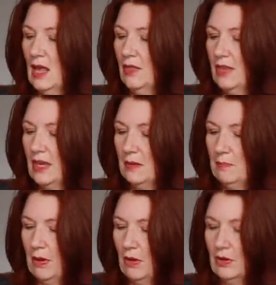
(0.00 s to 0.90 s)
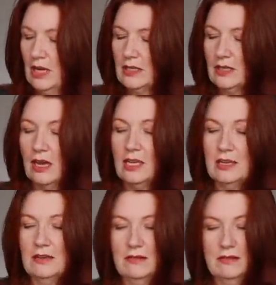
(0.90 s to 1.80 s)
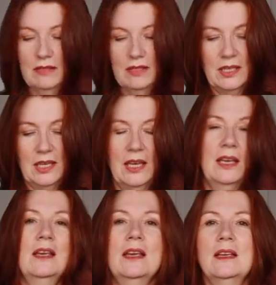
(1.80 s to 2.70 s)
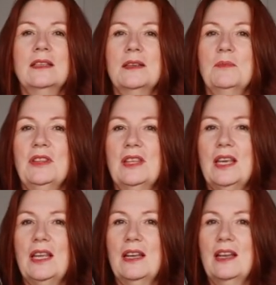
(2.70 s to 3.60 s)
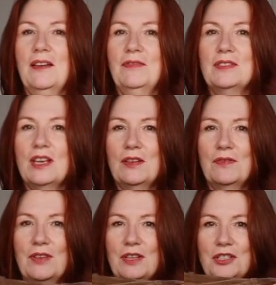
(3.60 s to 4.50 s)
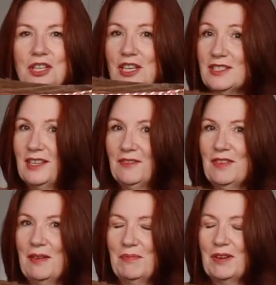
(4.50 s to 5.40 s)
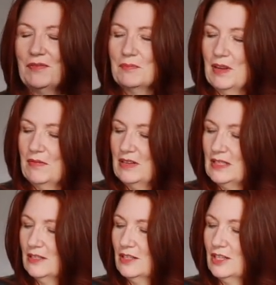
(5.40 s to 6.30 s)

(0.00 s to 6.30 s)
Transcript: The pockets, I used some of the leftover shirting fabric from my recent